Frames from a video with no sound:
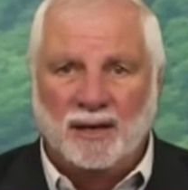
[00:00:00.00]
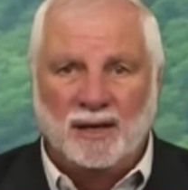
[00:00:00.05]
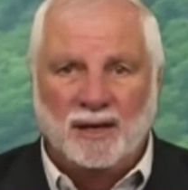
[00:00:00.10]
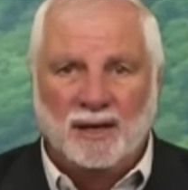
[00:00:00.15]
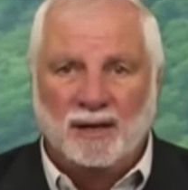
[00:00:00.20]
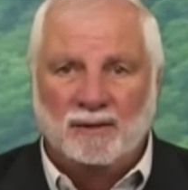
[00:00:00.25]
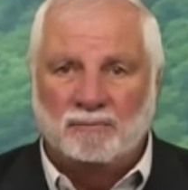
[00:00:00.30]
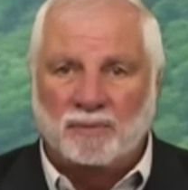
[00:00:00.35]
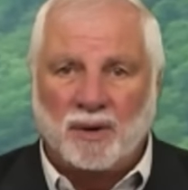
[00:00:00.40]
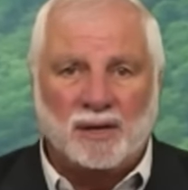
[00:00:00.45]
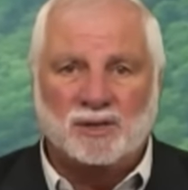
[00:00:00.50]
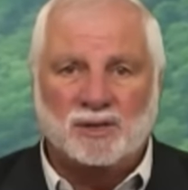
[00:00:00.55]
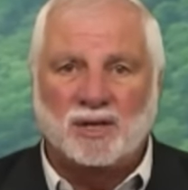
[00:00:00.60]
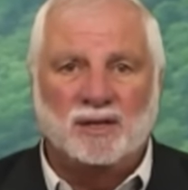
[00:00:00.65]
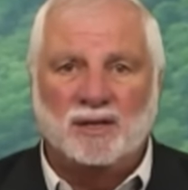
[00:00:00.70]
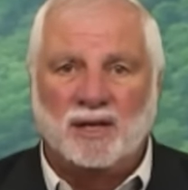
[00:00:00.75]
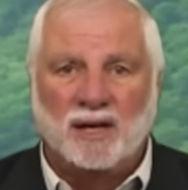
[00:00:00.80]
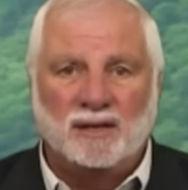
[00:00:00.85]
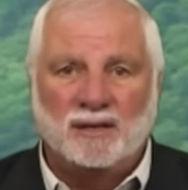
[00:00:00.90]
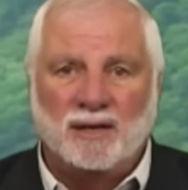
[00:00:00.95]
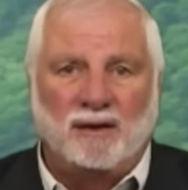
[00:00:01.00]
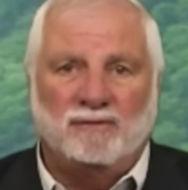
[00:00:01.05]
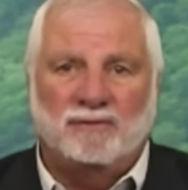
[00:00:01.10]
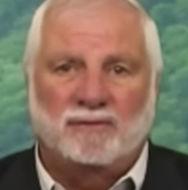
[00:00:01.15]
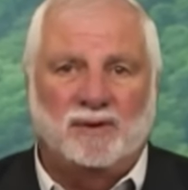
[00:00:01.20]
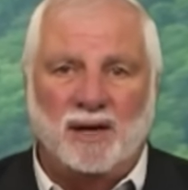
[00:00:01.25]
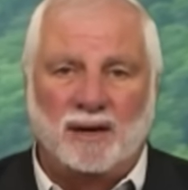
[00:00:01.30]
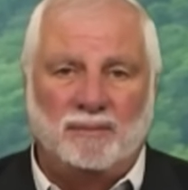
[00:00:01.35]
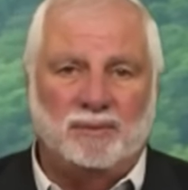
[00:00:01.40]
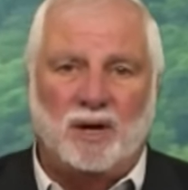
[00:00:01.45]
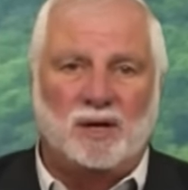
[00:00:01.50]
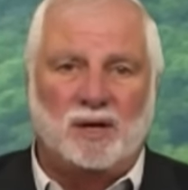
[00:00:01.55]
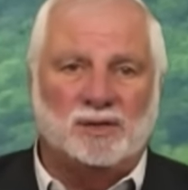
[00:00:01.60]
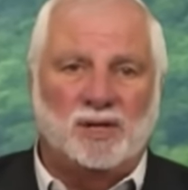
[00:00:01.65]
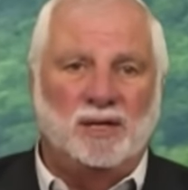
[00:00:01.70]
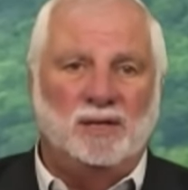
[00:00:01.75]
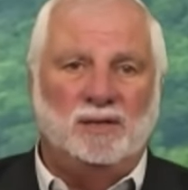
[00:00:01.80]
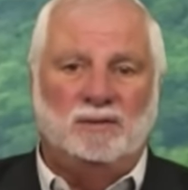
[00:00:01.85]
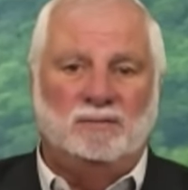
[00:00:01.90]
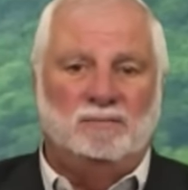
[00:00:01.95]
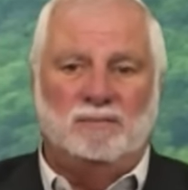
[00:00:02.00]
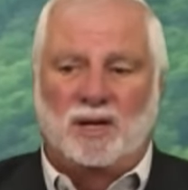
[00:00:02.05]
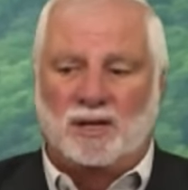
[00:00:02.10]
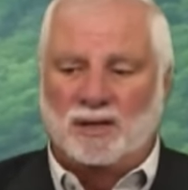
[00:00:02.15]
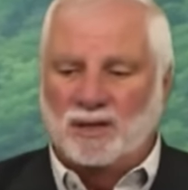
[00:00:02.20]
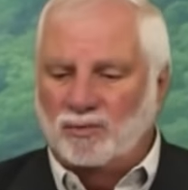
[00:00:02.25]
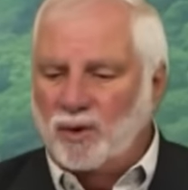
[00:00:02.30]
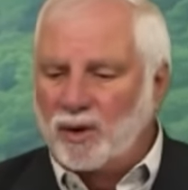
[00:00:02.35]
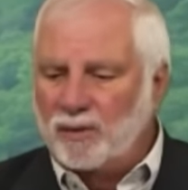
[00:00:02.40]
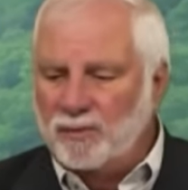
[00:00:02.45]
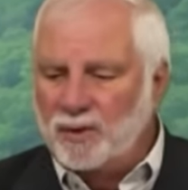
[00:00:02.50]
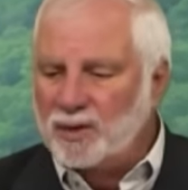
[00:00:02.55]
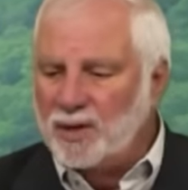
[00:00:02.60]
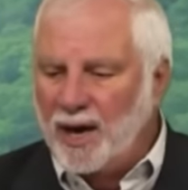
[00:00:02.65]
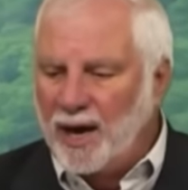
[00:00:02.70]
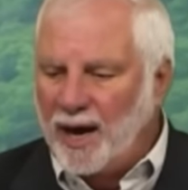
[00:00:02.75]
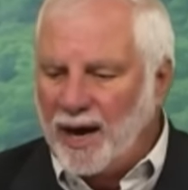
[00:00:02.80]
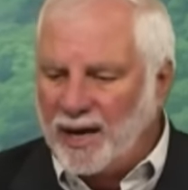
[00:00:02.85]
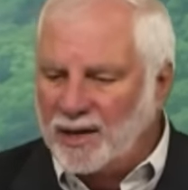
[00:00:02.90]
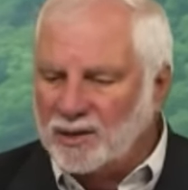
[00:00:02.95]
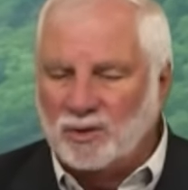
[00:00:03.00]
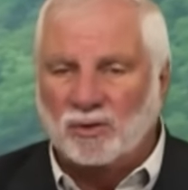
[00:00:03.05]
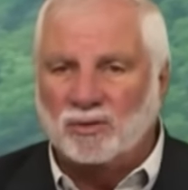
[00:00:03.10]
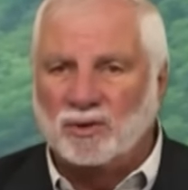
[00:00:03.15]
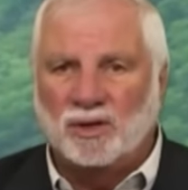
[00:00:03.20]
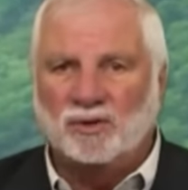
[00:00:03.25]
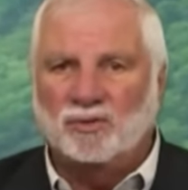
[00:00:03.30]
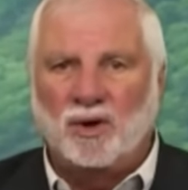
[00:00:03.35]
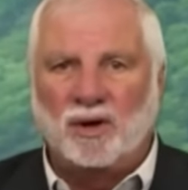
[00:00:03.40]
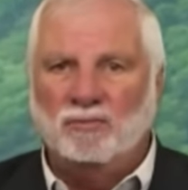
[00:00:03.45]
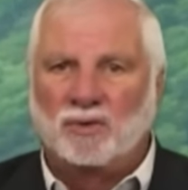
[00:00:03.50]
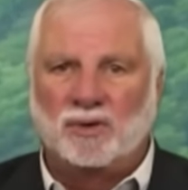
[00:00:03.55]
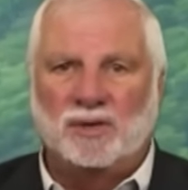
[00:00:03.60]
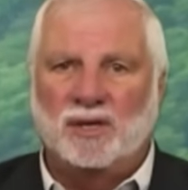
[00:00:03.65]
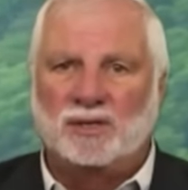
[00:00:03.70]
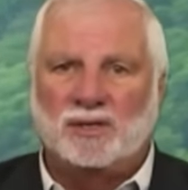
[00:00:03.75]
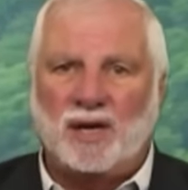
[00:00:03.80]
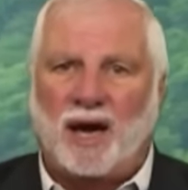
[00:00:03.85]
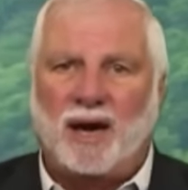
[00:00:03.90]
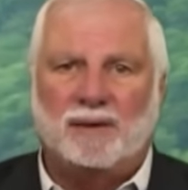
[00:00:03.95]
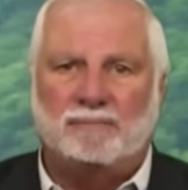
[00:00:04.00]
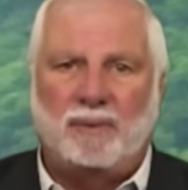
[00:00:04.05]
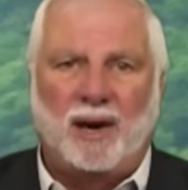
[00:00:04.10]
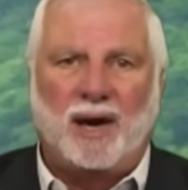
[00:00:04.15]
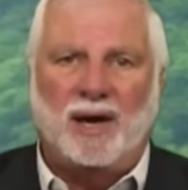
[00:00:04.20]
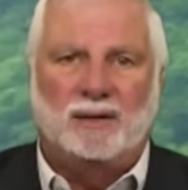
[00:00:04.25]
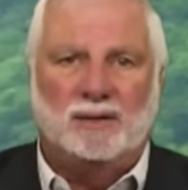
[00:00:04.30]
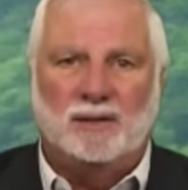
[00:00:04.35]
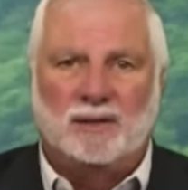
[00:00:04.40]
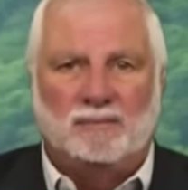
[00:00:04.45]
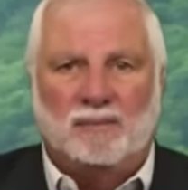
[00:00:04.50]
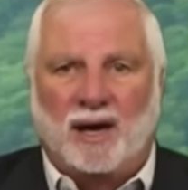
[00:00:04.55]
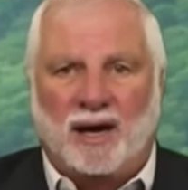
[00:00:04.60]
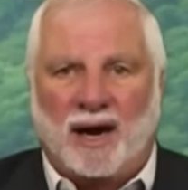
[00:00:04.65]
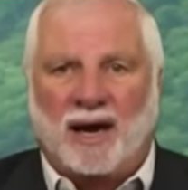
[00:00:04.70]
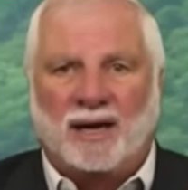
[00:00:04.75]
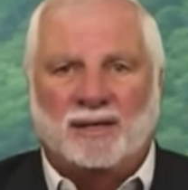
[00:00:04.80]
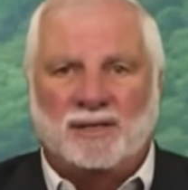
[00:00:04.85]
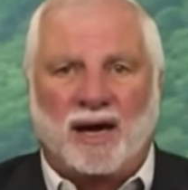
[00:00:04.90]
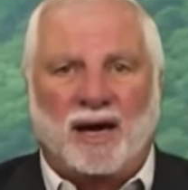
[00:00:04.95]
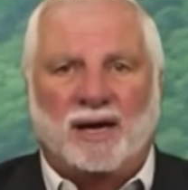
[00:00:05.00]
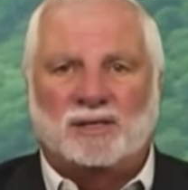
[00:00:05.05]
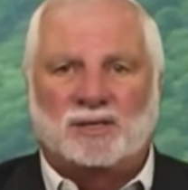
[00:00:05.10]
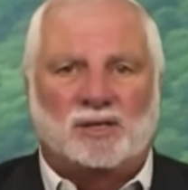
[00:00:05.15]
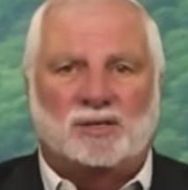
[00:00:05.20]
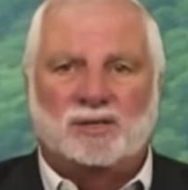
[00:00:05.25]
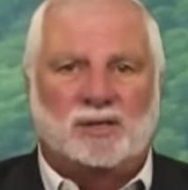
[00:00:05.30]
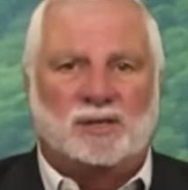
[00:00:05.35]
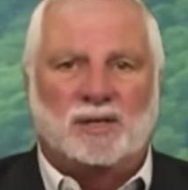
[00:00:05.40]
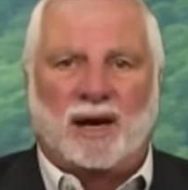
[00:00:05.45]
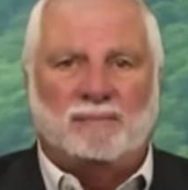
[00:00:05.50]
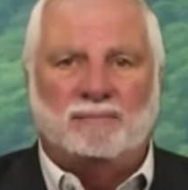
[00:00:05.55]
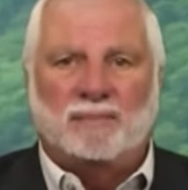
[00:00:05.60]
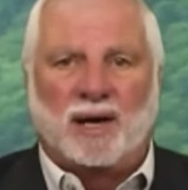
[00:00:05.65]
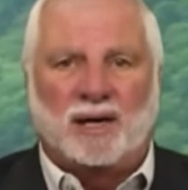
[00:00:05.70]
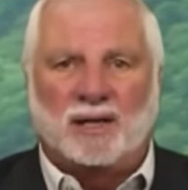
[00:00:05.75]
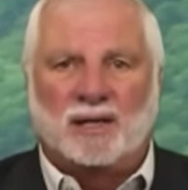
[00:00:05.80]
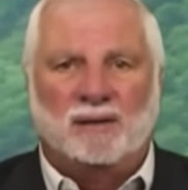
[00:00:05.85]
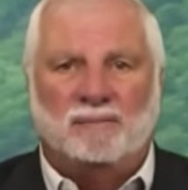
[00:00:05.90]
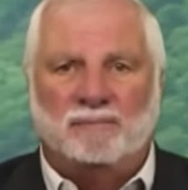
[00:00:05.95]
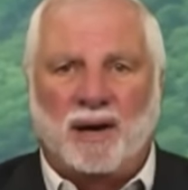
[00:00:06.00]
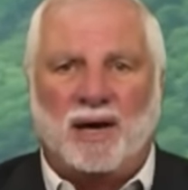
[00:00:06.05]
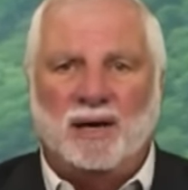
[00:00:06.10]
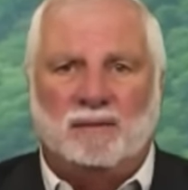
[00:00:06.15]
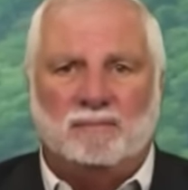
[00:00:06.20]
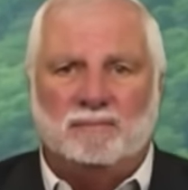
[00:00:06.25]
president doesn't have to keep laws he doesn't agree with. I don't agree with these high taxes and I'm not going to pay them.